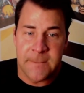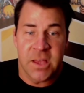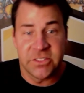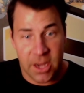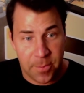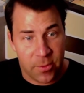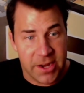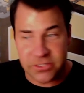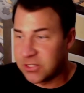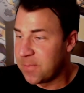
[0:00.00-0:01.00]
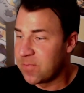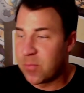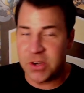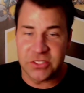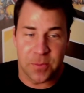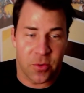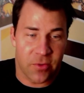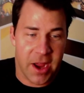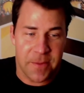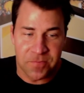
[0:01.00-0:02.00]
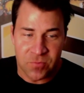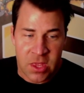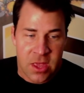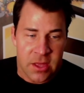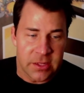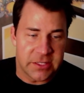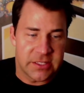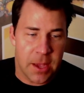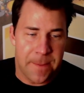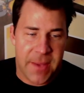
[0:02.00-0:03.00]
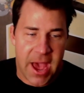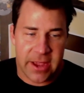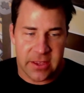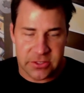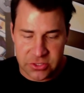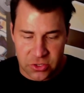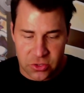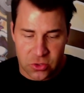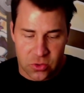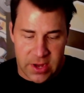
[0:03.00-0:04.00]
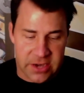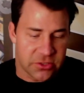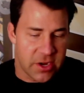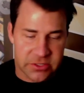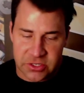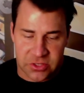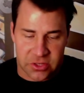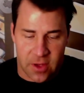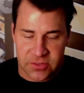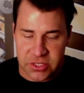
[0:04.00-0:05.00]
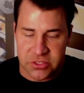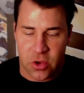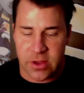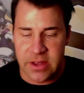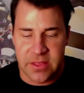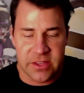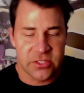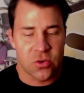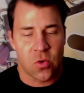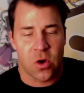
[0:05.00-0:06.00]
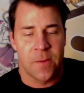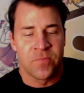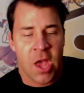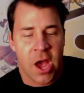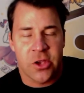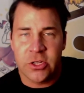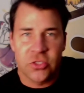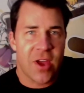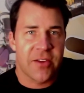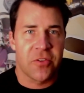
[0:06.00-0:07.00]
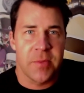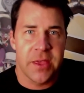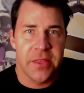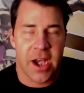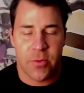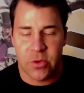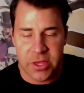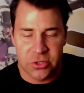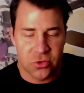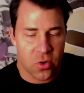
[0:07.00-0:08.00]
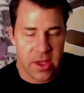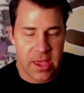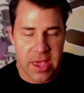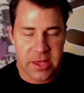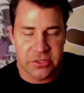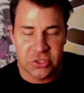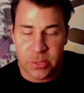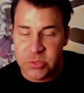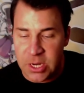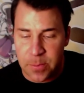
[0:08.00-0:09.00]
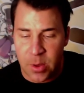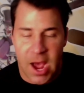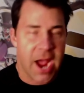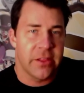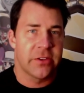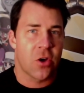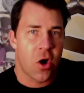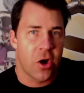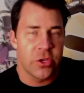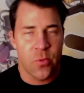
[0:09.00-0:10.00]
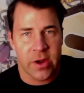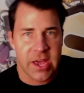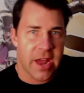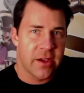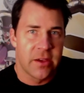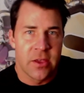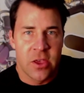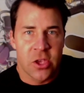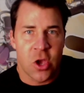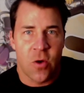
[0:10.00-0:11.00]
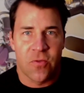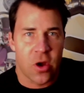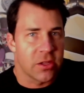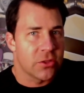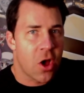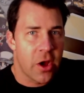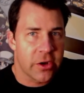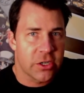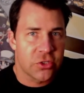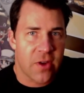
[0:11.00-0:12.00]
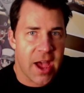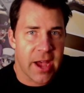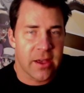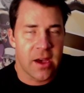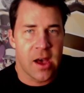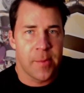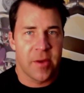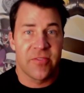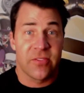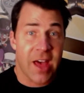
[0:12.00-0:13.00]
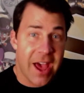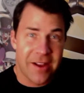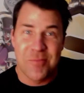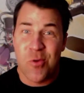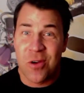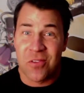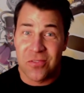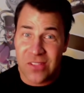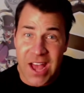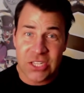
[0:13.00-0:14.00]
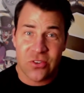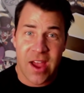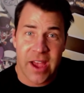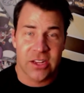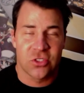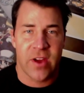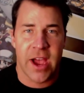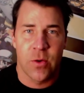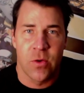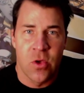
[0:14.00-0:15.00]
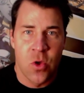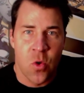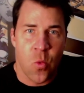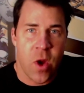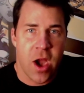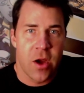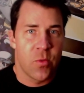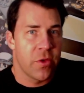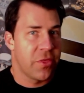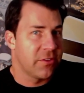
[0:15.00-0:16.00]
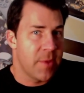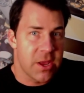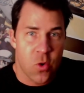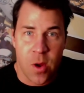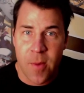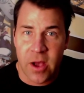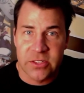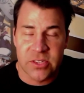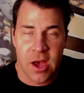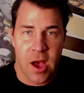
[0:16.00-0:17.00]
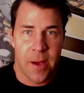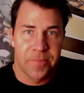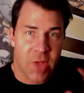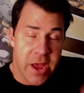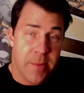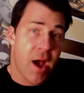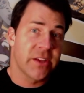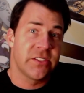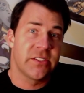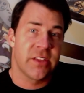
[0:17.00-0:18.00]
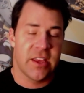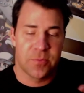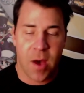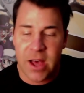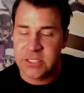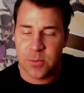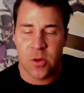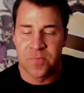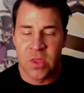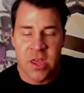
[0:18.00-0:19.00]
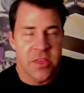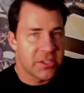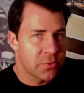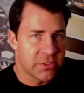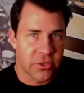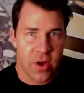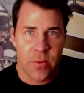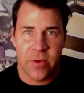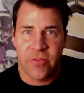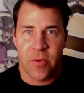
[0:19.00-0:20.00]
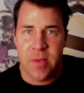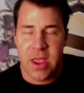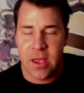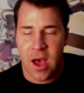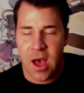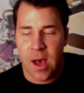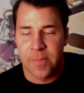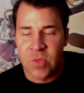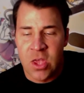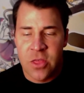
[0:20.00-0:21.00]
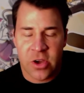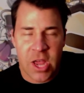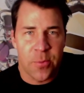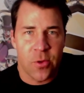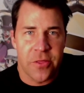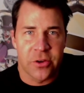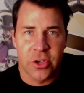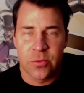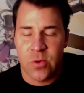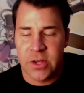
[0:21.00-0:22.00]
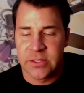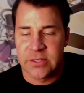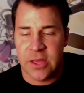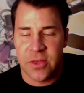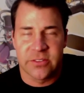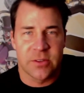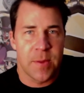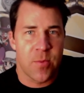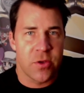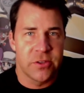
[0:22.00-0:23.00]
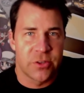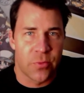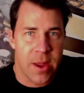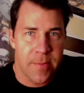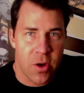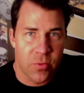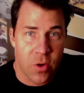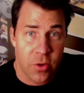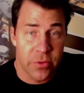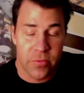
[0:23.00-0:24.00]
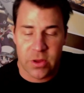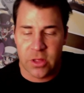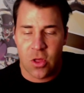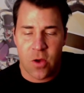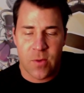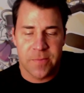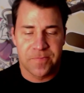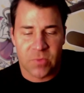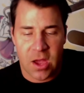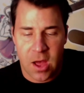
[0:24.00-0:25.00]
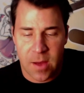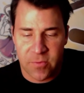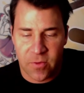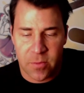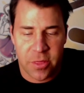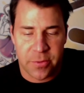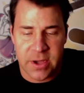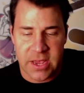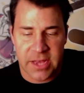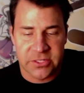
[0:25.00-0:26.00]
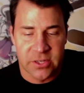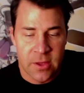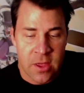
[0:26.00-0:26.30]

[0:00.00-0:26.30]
set up a race. Pretty simple, right? Let's get back to here. So here's just obviously the token. In this tour, a good track for me that I really enjoy is Cheap Island R. You want to kind of go for a longer track, more of a flat track, a track where with as many Coinbox item boxes as possible. This one's a great one for me. There are a couple other good ones. I think some people are using Rainbow Road, the really long one from the 3DS.